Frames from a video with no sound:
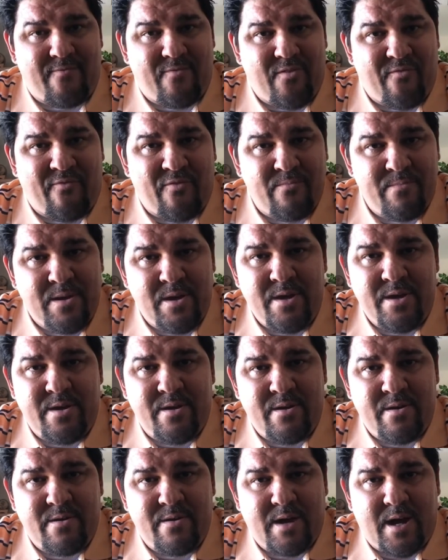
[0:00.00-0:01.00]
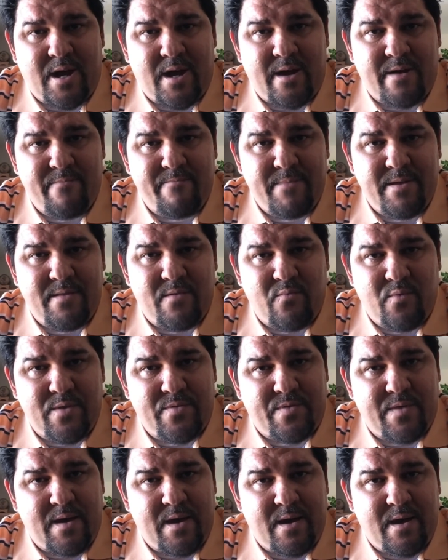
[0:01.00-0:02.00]
If you're familiar uh,
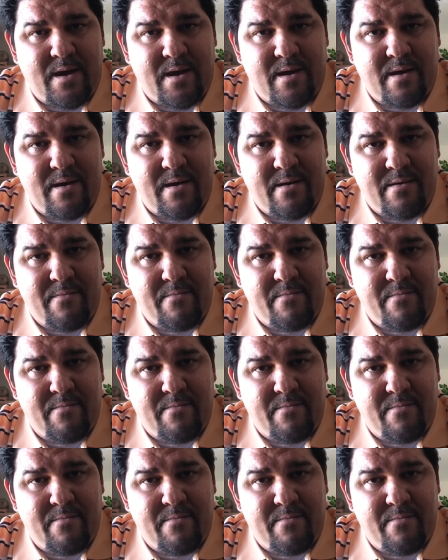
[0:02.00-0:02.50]
with uh,